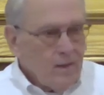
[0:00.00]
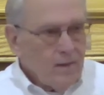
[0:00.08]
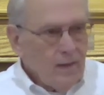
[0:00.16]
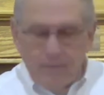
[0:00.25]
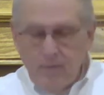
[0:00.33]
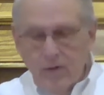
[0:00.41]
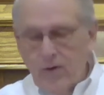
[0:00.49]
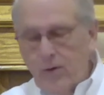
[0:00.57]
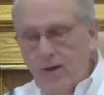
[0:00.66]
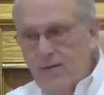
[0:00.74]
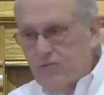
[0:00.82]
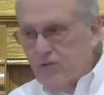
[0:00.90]
Even though they don't
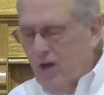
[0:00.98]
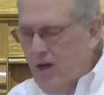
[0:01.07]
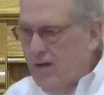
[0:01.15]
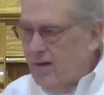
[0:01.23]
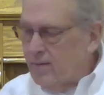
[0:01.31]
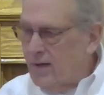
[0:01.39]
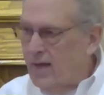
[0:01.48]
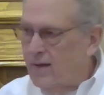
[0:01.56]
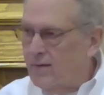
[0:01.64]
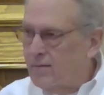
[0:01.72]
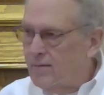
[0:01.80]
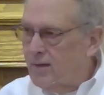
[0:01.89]
have sun and,
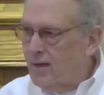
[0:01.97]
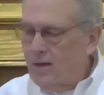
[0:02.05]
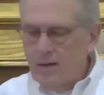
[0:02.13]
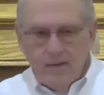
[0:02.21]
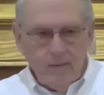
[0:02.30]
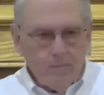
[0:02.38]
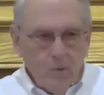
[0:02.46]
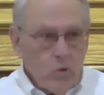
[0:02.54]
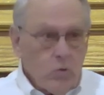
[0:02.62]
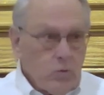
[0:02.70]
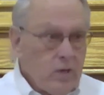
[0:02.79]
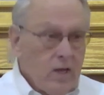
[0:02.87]
and uh,
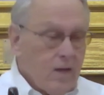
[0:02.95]
moon,